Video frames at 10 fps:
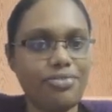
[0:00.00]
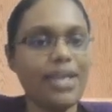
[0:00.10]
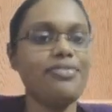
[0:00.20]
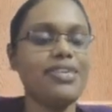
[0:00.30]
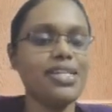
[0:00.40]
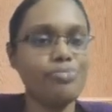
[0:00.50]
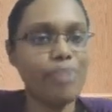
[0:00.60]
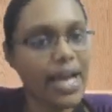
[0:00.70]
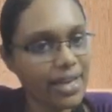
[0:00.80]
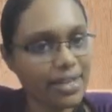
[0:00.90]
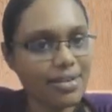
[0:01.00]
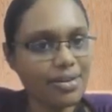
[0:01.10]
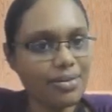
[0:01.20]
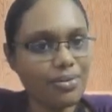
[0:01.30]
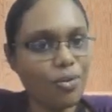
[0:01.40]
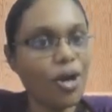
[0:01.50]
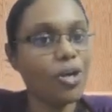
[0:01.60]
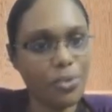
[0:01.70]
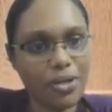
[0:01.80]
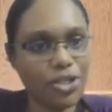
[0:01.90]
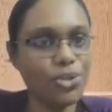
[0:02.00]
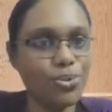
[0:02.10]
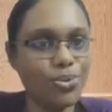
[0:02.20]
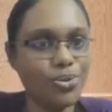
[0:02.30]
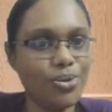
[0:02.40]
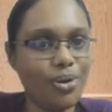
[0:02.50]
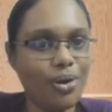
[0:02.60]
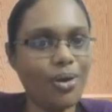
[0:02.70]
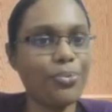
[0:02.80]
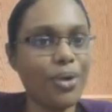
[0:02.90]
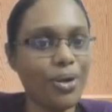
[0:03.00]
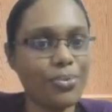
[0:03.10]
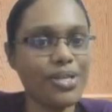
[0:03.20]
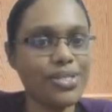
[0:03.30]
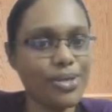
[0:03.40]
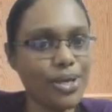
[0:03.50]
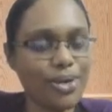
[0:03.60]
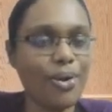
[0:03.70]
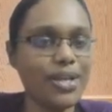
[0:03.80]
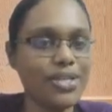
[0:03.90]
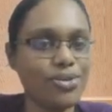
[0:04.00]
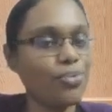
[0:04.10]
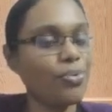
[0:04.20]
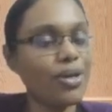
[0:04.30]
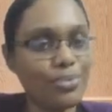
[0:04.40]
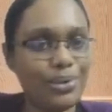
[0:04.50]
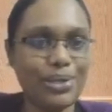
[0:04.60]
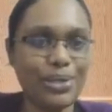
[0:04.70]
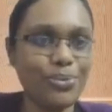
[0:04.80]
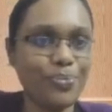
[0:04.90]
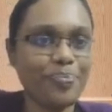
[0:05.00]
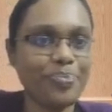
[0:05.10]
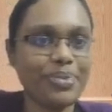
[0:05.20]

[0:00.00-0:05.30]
5 years back, what were you? Or what was your knowledge, or where were you?